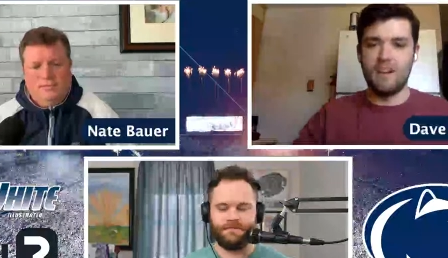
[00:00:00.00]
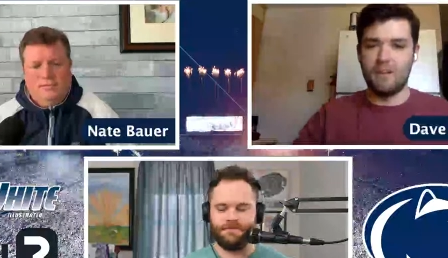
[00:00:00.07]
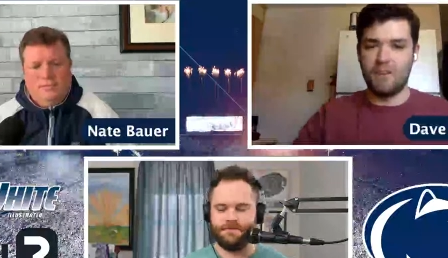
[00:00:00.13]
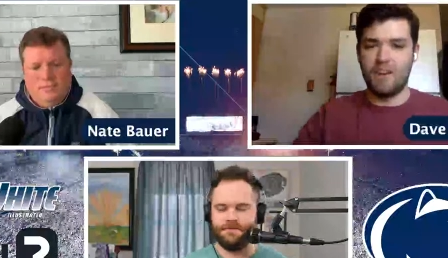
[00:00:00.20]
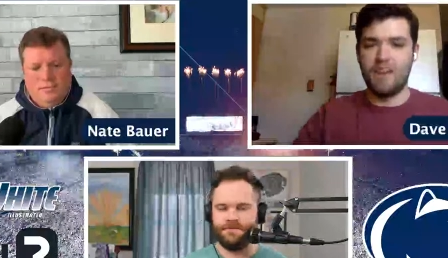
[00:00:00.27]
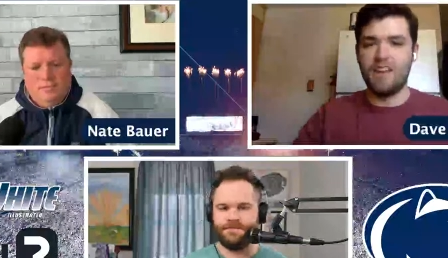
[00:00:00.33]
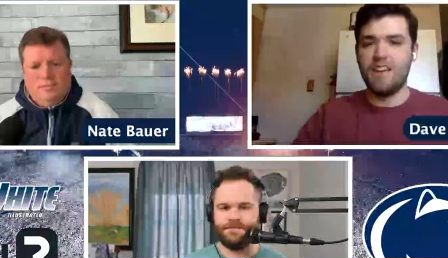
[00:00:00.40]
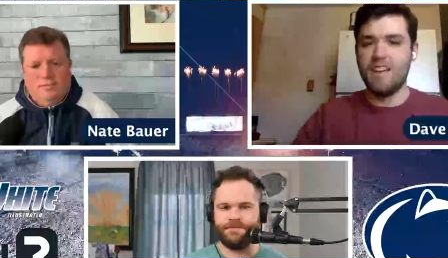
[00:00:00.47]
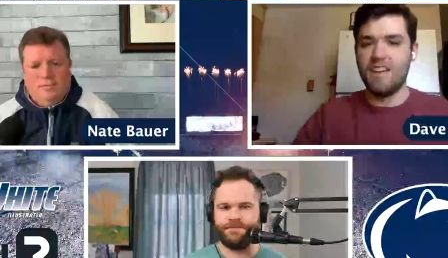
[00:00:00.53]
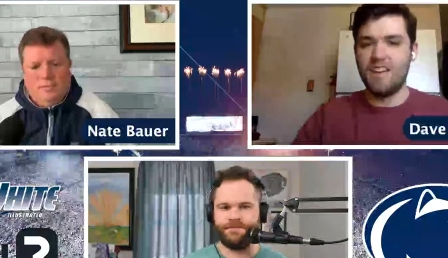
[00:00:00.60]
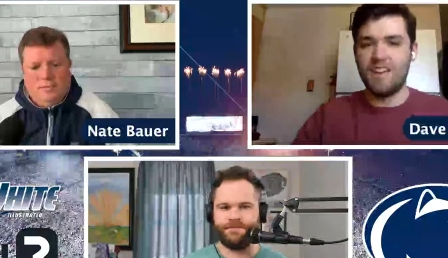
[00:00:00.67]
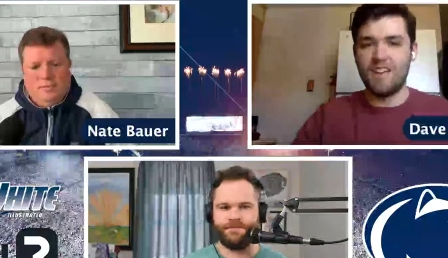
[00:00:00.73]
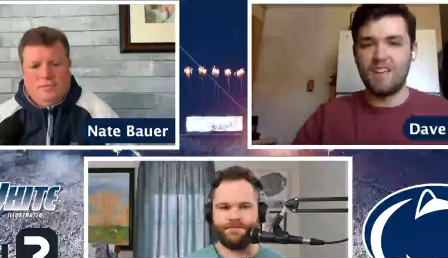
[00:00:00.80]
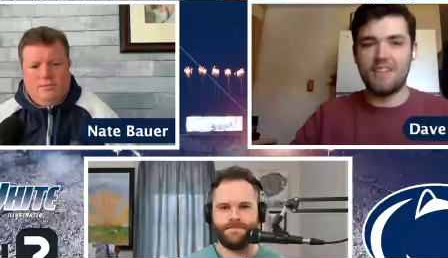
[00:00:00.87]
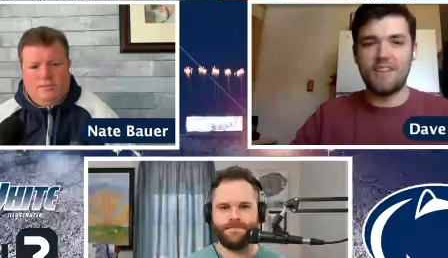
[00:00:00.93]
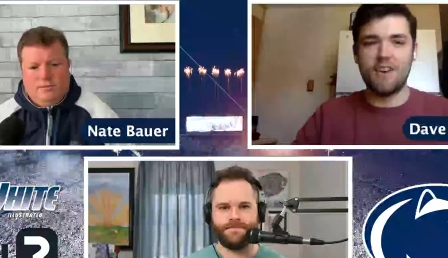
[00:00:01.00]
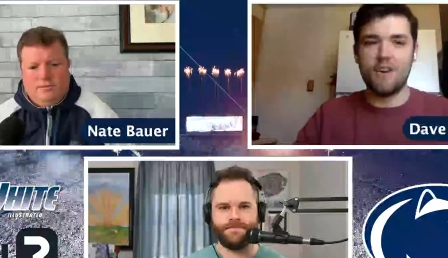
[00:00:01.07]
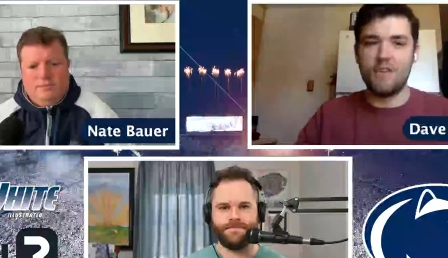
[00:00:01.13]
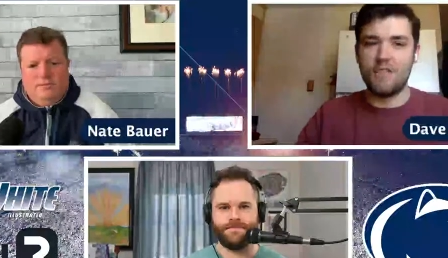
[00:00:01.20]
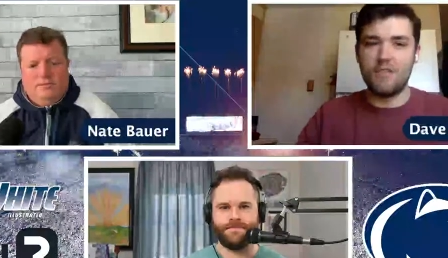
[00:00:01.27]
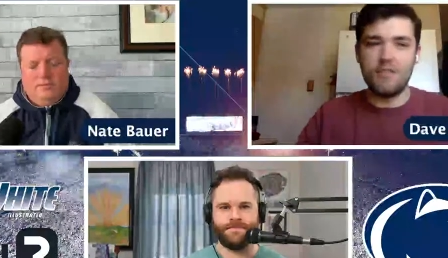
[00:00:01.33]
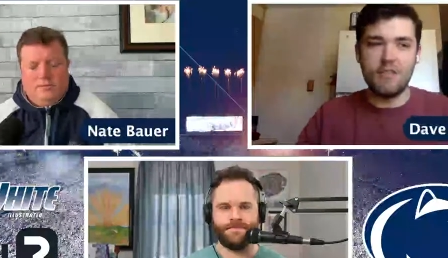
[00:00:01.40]
Speaker 1: Okay you can
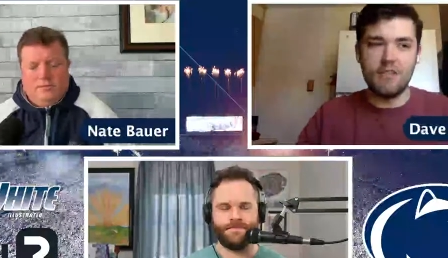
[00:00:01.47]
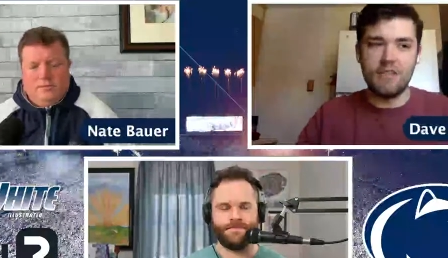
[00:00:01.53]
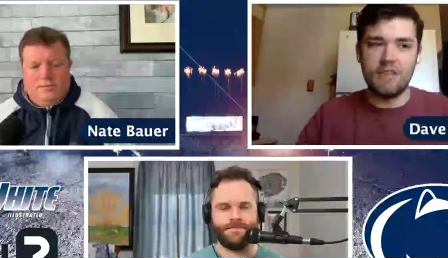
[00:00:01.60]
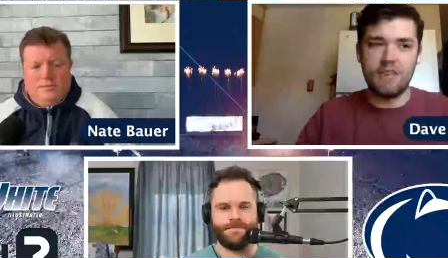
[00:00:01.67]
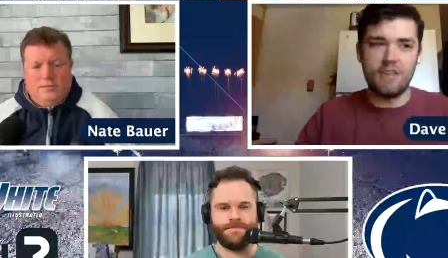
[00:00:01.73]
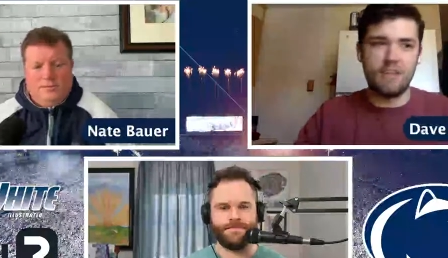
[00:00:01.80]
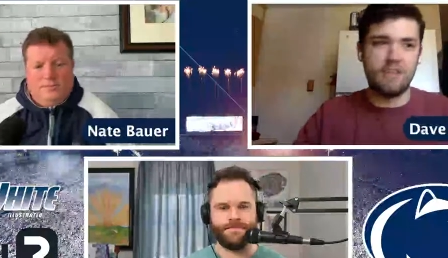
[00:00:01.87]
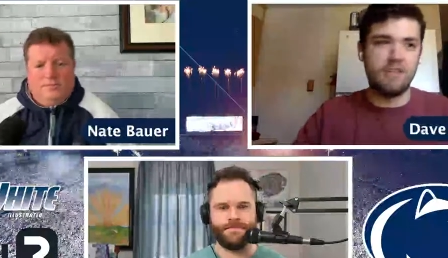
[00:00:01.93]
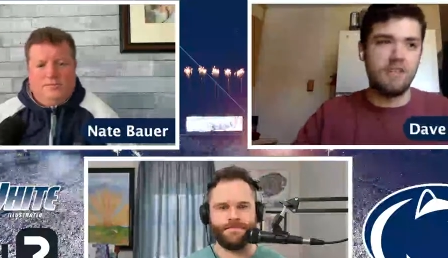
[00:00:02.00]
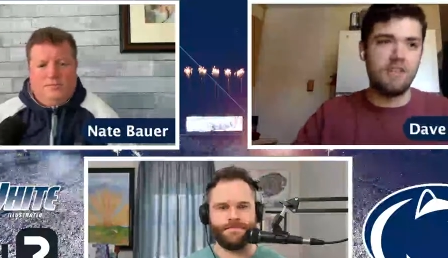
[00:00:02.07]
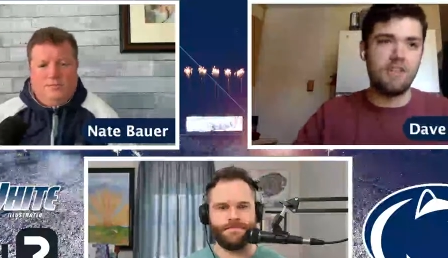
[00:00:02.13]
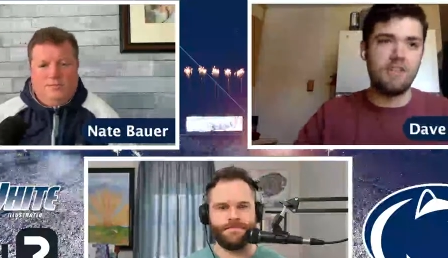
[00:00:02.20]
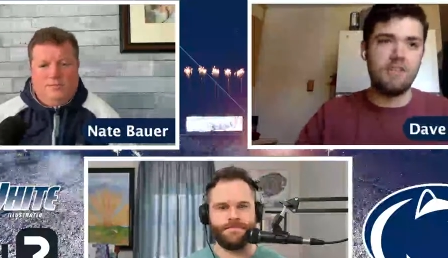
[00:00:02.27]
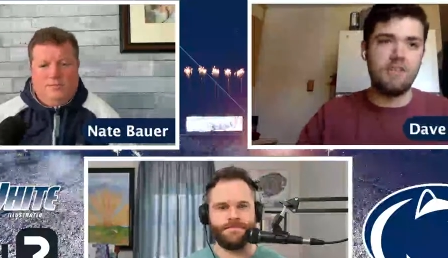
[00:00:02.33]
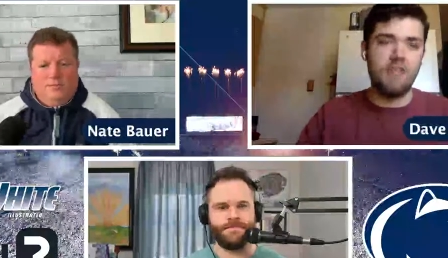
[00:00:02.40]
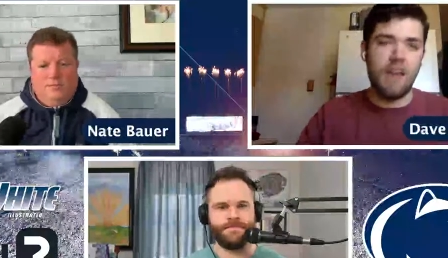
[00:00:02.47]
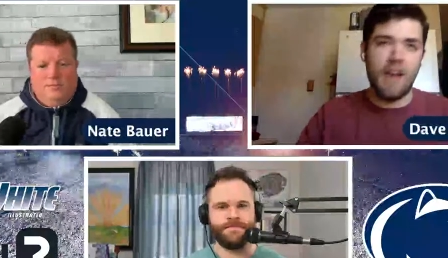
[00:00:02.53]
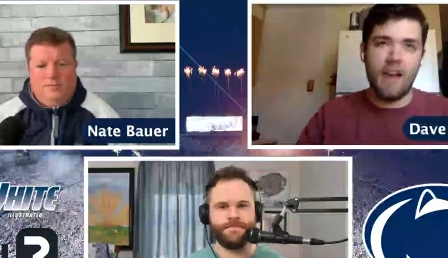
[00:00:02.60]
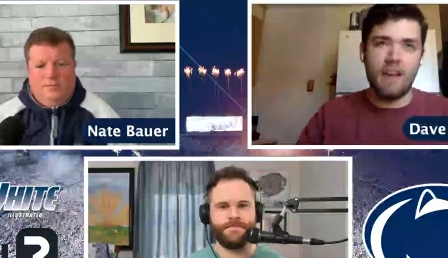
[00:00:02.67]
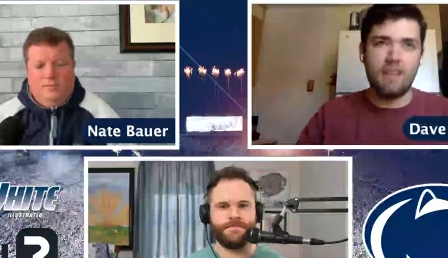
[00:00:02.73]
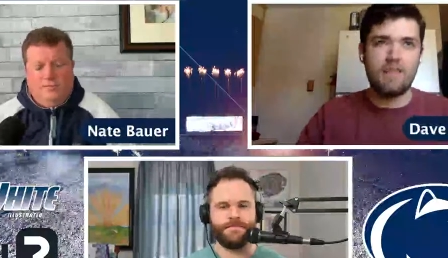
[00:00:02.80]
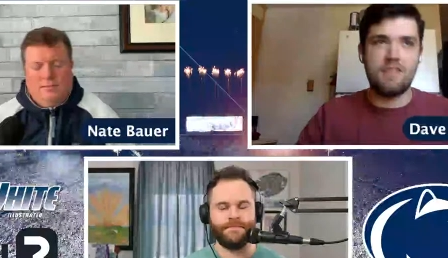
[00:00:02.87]
go to the G League and you can do
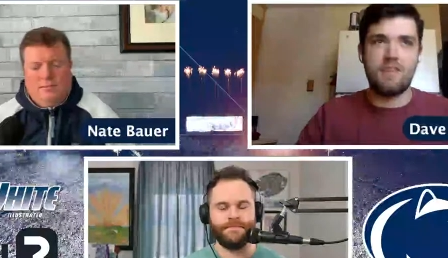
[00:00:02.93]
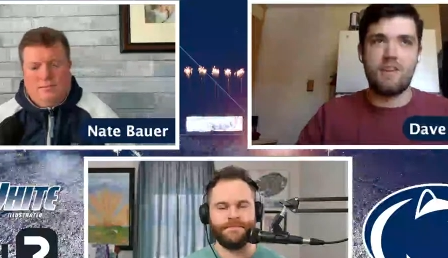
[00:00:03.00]
that.